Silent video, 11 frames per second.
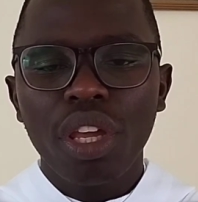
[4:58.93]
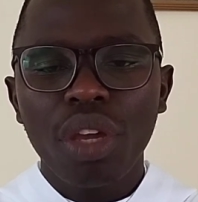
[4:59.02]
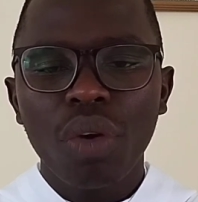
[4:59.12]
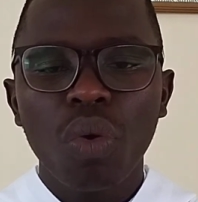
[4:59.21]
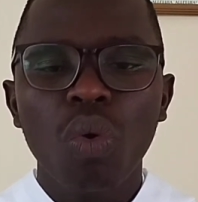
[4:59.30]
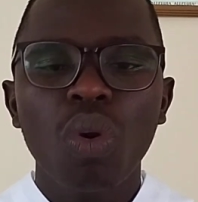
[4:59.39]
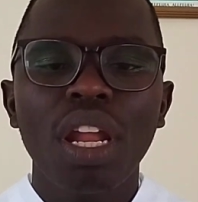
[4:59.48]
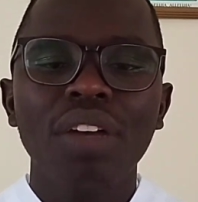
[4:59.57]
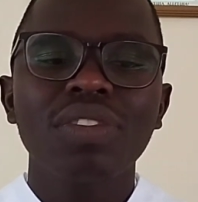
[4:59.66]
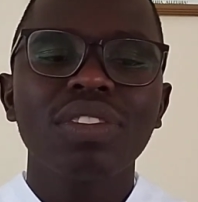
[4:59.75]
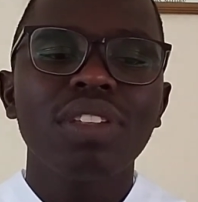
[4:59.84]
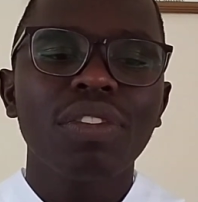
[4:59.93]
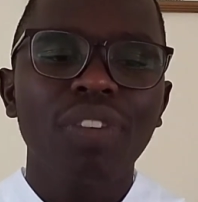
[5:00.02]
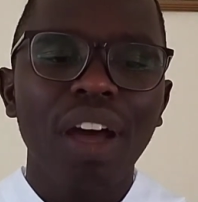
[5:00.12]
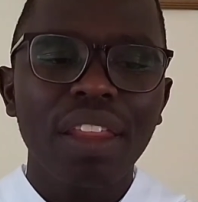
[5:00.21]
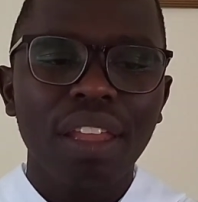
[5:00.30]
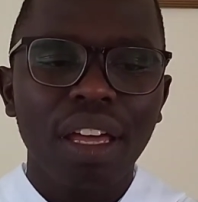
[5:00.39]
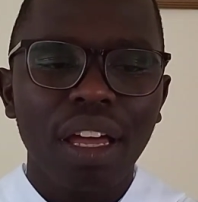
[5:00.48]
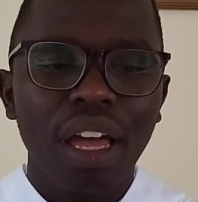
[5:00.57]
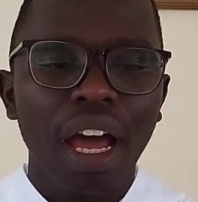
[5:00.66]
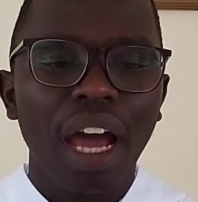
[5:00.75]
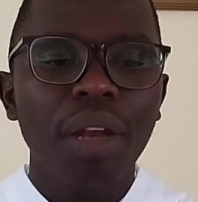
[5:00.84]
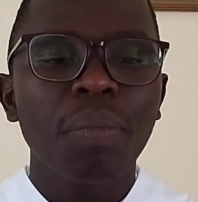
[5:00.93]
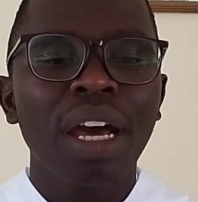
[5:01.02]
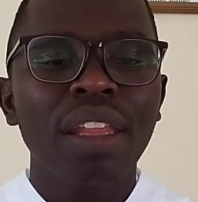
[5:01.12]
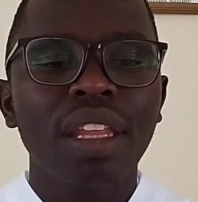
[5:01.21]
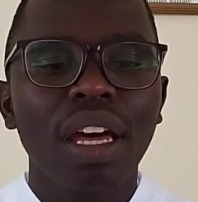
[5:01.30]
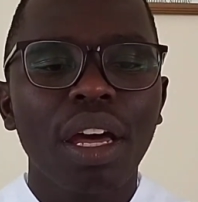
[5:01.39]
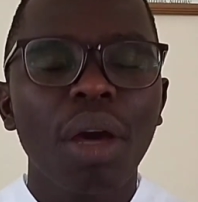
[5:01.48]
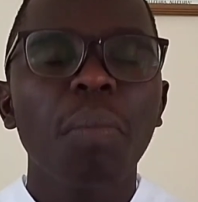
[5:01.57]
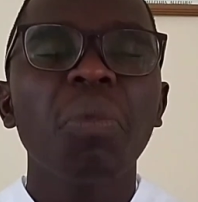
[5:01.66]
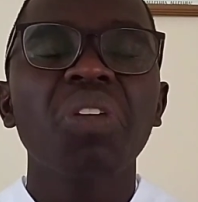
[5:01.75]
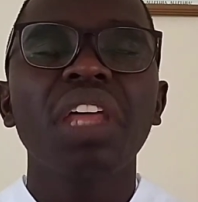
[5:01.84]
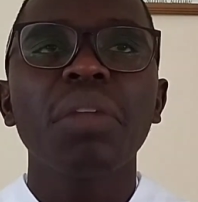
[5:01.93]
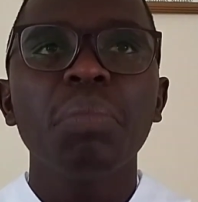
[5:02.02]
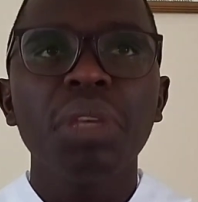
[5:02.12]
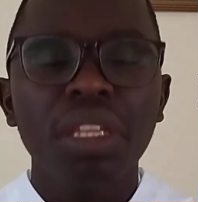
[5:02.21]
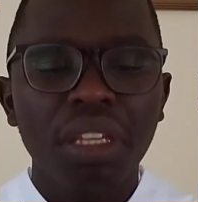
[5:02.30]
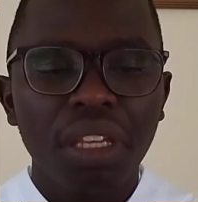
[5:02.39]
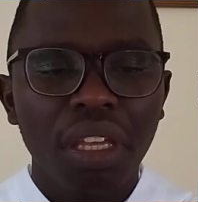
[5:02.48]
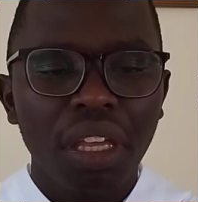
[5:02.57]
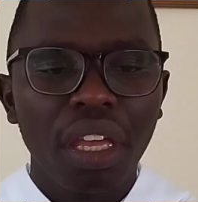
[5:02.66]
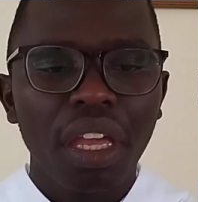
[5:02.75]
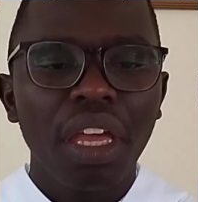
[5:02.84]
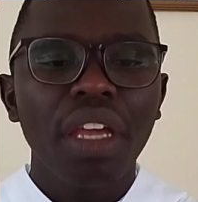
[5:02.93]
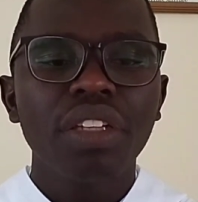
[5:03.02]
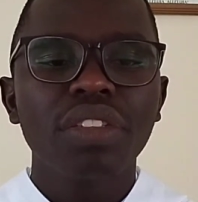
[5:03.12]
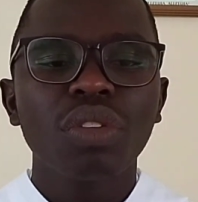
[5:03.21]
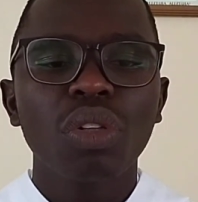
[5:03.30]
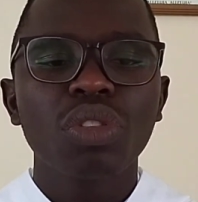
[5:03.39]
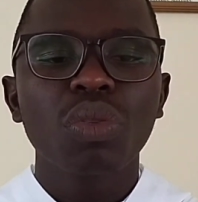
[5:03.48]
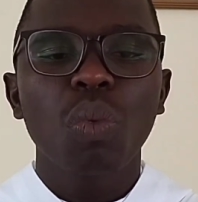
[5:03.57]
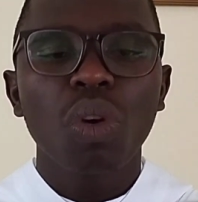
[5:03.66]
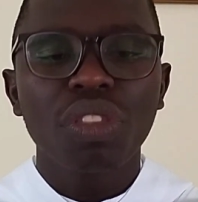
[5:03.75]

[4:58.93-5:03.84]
he who loves the father and mother more than me is not